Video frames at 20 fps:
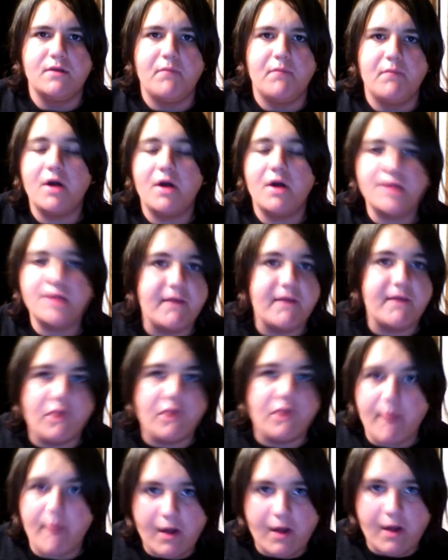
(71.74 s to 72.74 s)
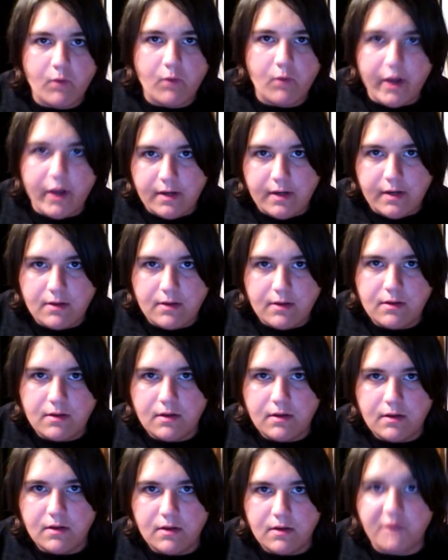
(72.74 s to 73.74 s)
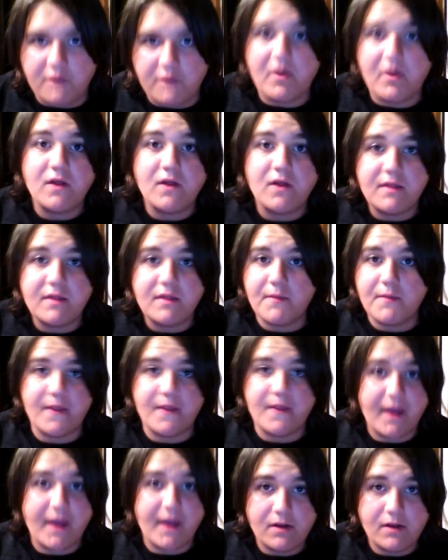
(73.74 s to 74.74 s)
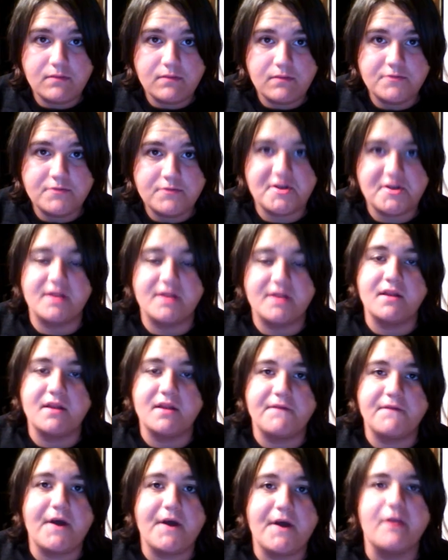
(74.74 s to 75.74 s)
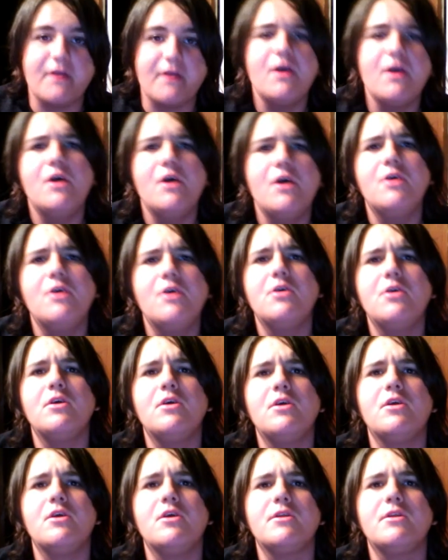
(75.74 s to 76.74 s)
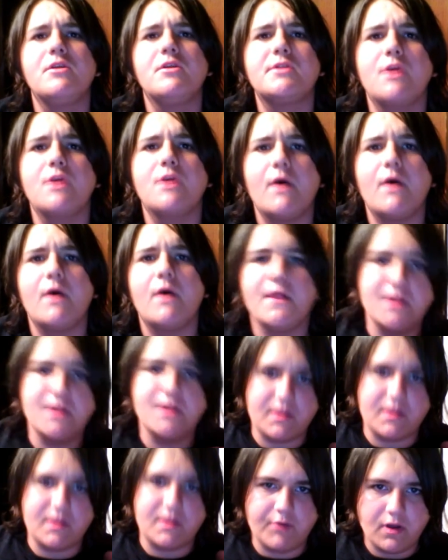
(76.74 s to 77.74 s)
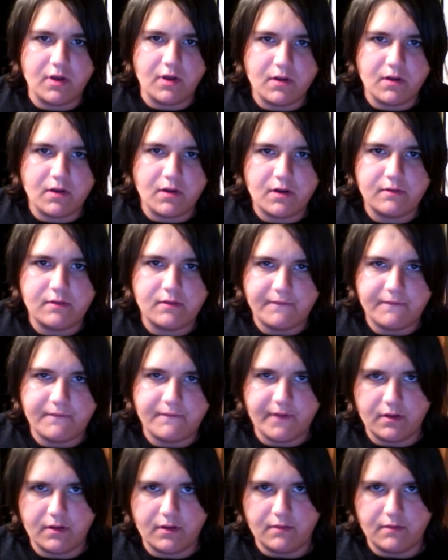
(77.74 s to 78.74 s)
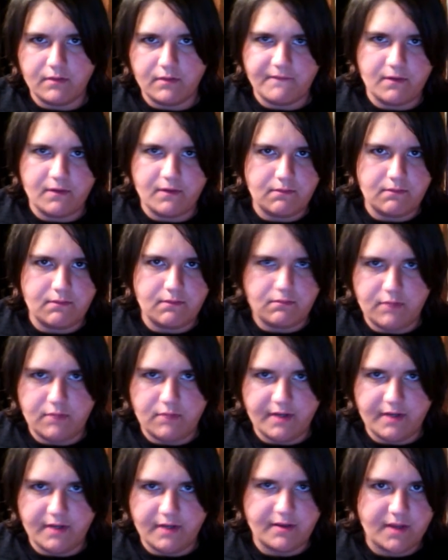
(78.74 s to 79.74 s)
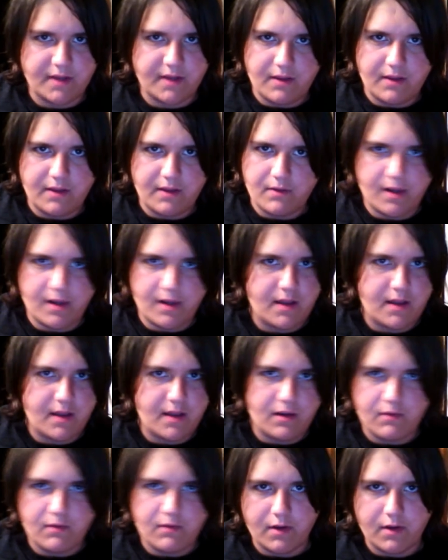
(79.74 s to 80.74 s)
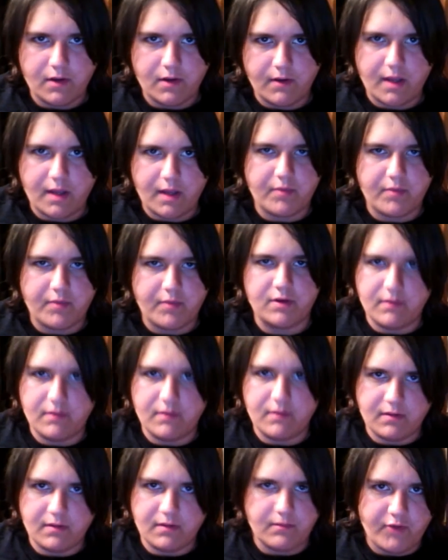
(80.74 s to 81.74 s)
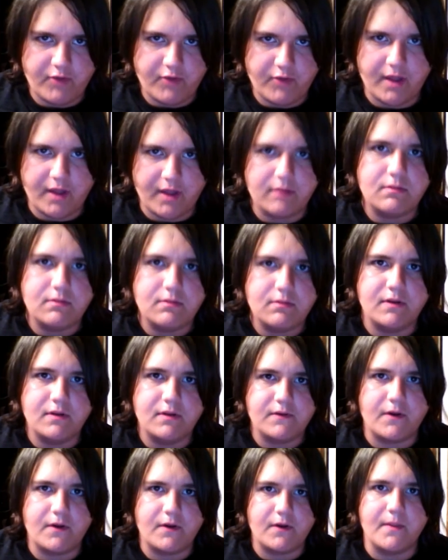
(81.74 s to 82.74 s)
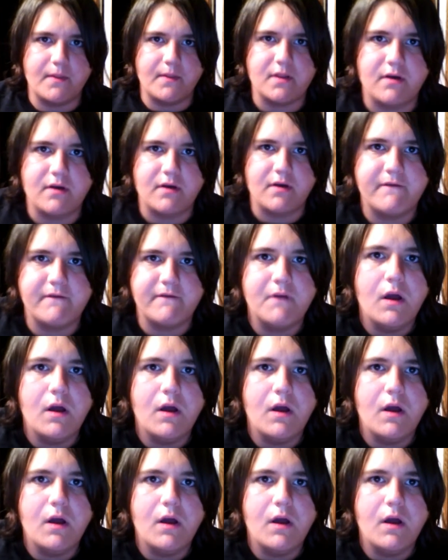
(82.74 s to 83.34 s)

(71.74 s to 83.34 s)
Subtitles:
Punk's leaving no matter what. If Punk leaves with the title, John Cena's fired. So this is a spoiler alert, Phil. If you didn't see it yet, you don't want to know what happened, just probably turn this off.